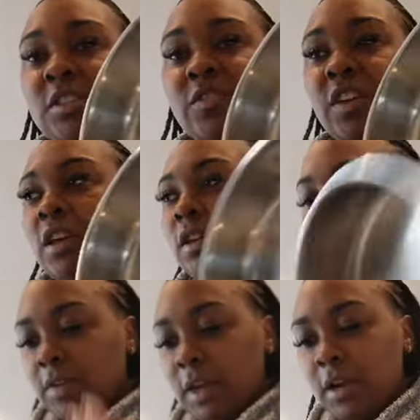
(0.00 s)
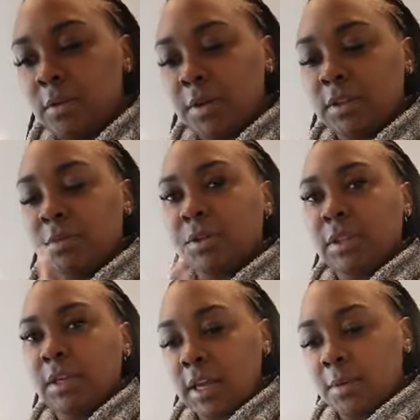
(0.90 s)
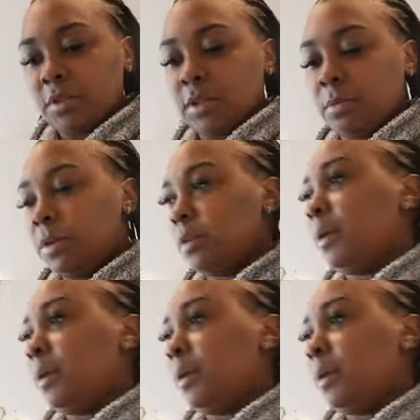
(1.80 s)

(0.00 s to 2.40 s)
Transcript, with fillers: these feet, if not, I'm going to have to put the cabbage in a bigger